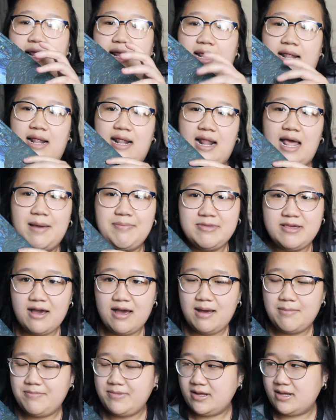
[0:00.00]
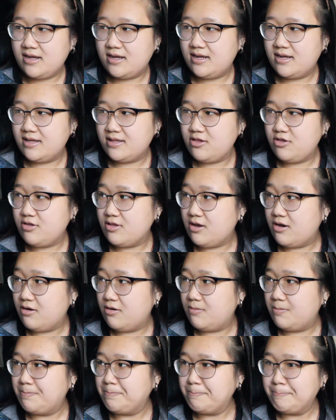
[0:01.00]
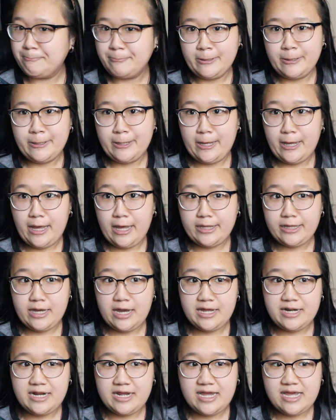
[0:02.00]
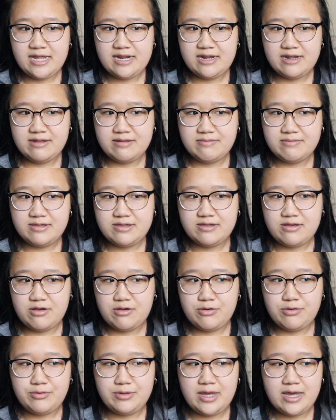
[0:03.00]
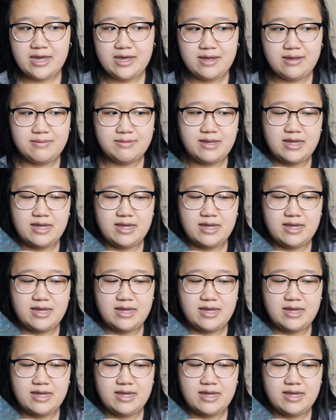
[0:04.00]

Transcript: laptop because, you know, I gotta edit. So yeah,